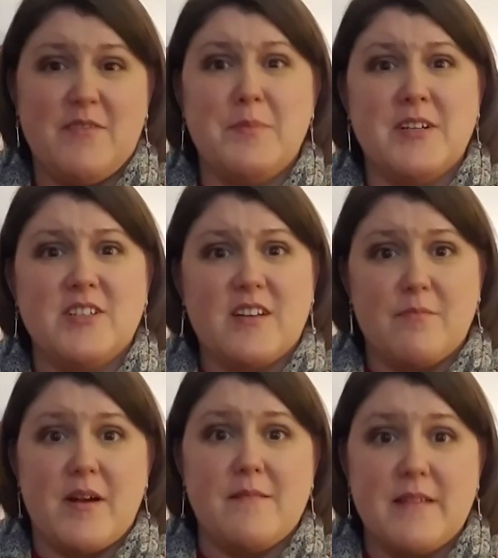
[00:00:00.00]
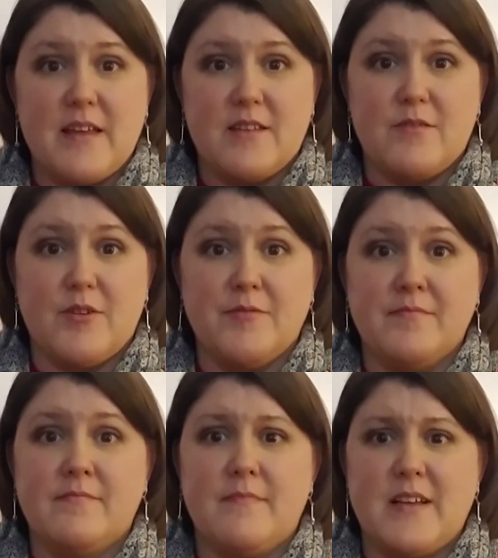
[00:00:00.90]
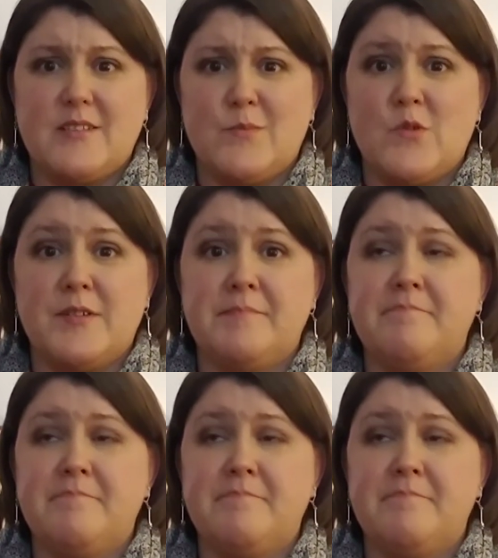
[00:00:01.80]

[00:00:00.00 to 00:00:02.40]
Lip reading: bunch I could probably get through. Make some more.